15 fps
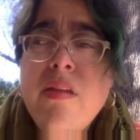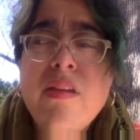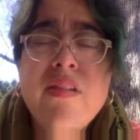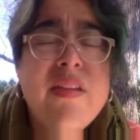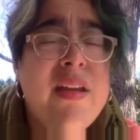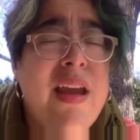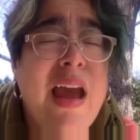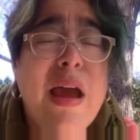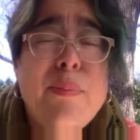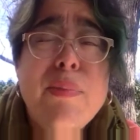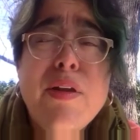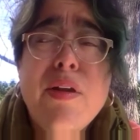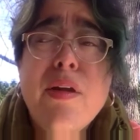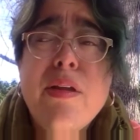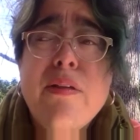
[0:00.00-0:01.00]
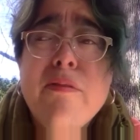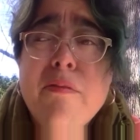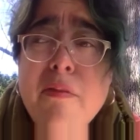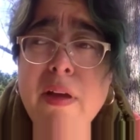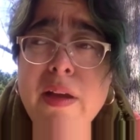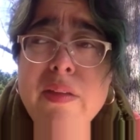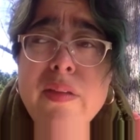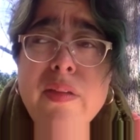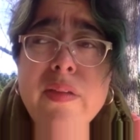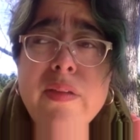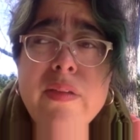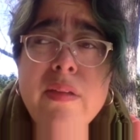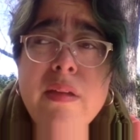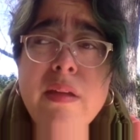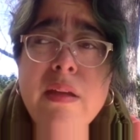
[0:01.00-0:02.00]
Does it happen all at
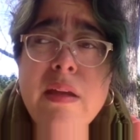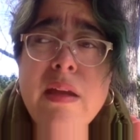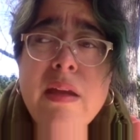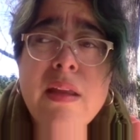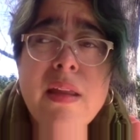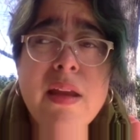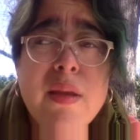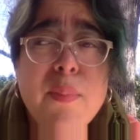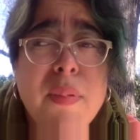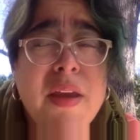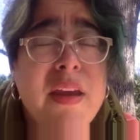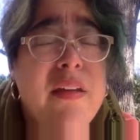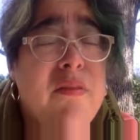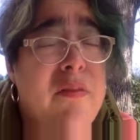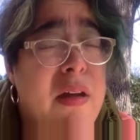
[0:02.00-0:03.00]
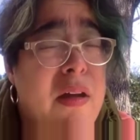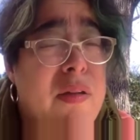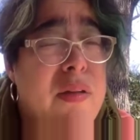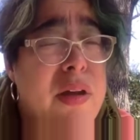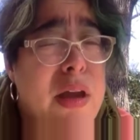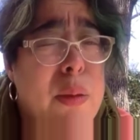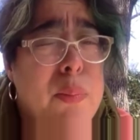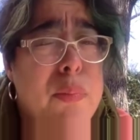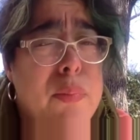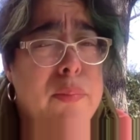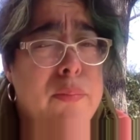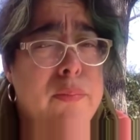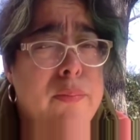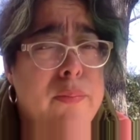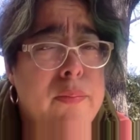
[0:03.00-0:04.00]
once, like being wound up,
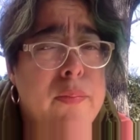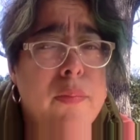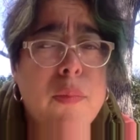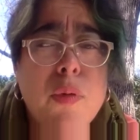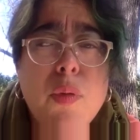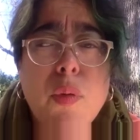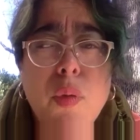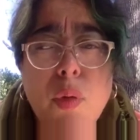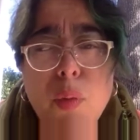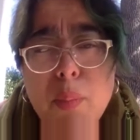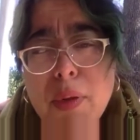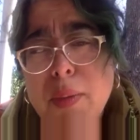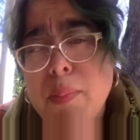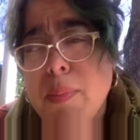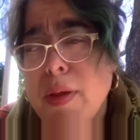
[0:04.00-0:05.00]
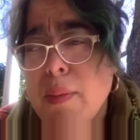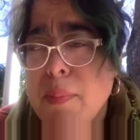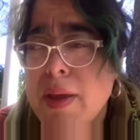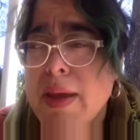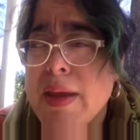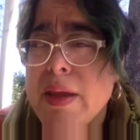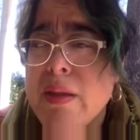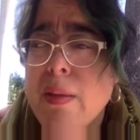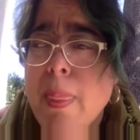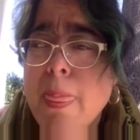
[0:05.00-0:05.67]
or bit by bit?"